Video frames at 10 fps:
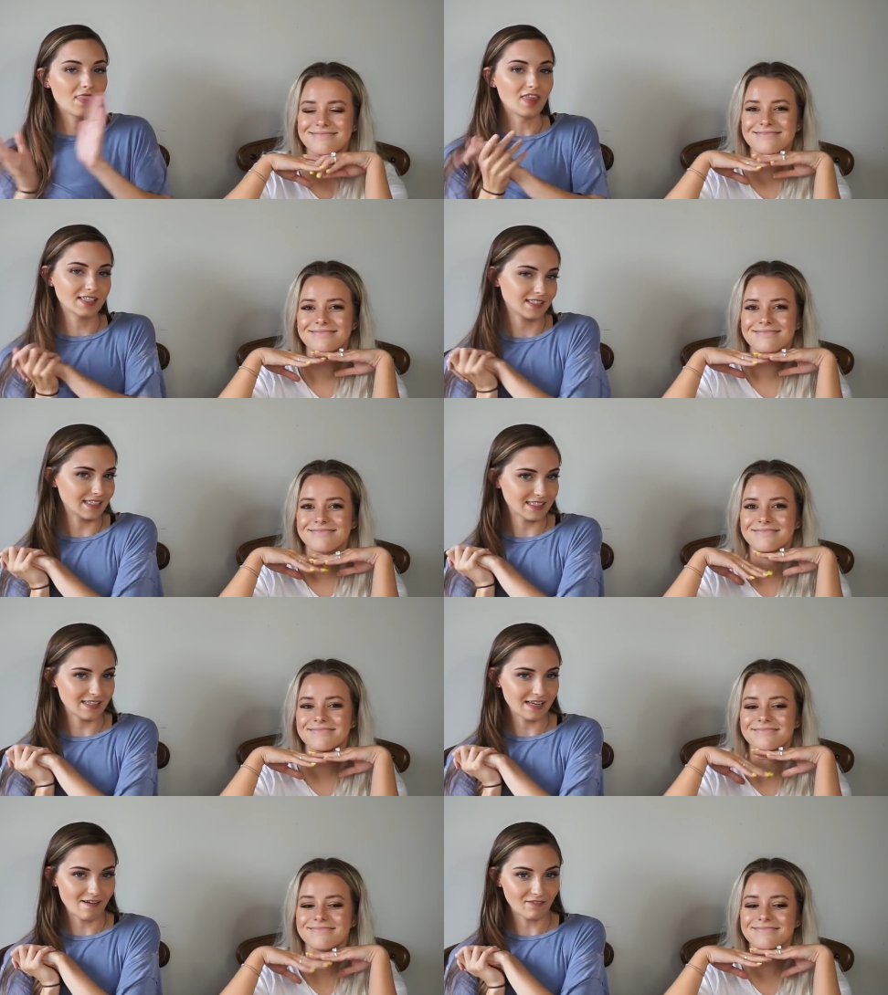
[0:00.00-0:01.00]
Speaker 1: This
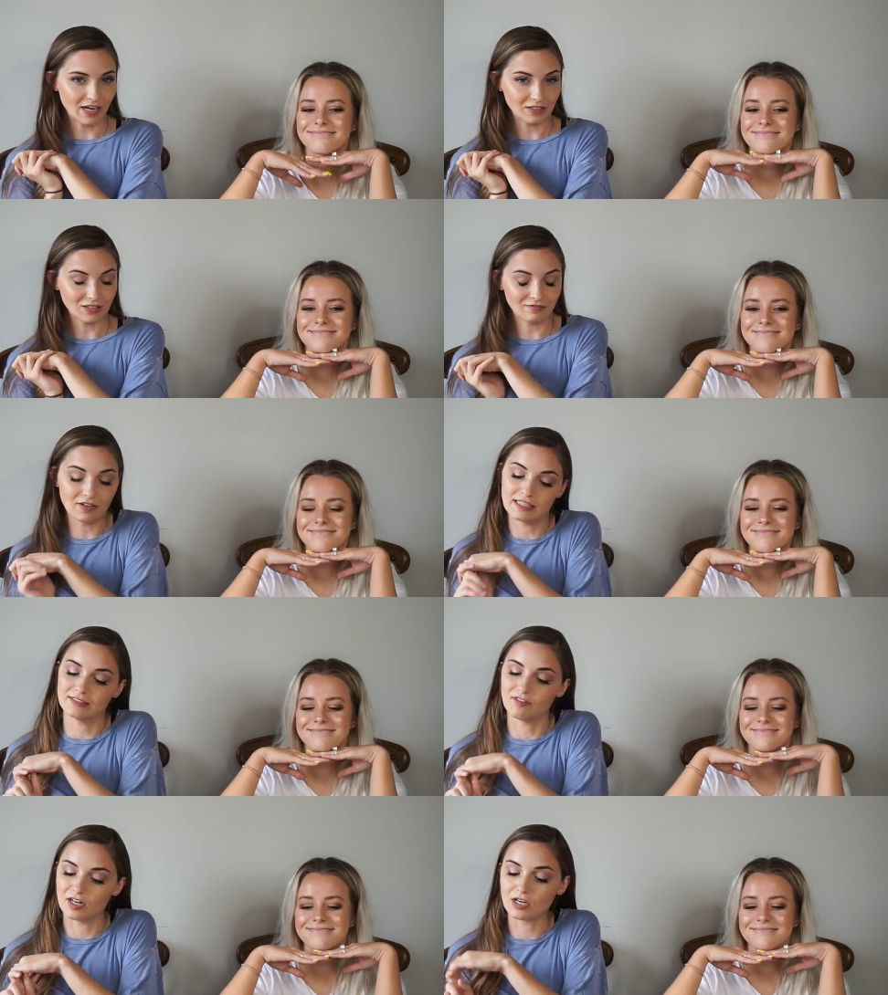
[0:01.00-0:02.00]
is the final look for
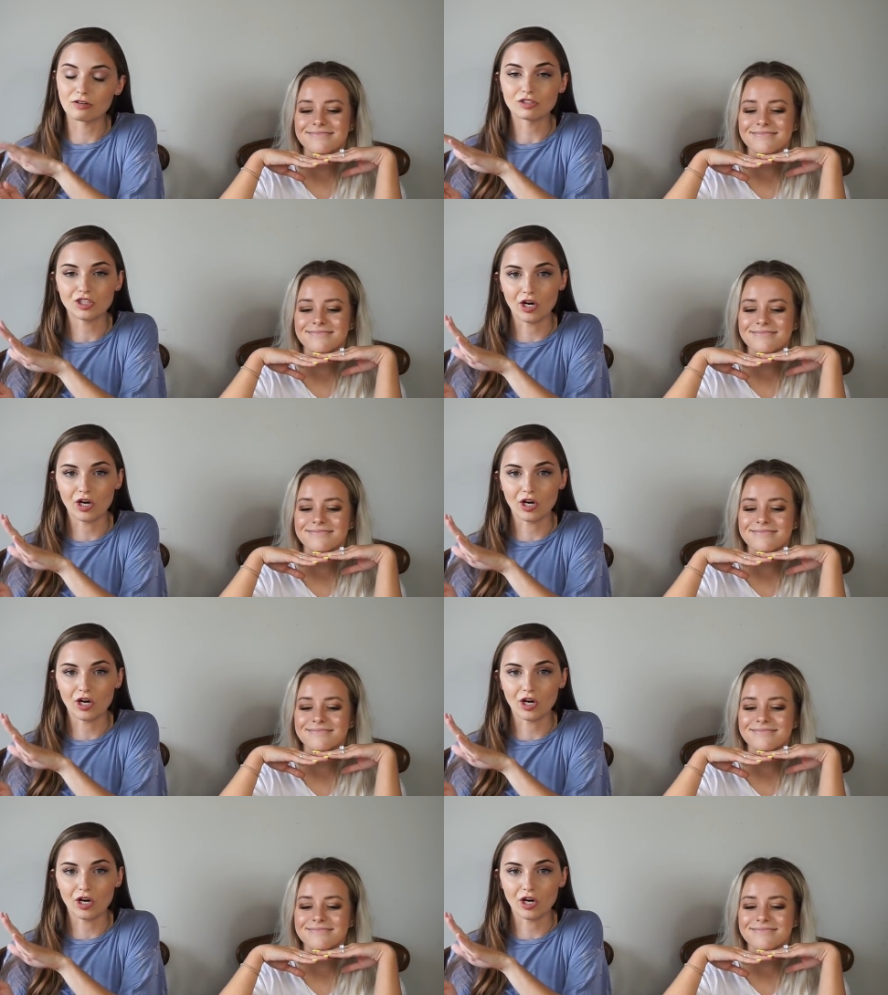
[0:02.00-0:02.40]
this video,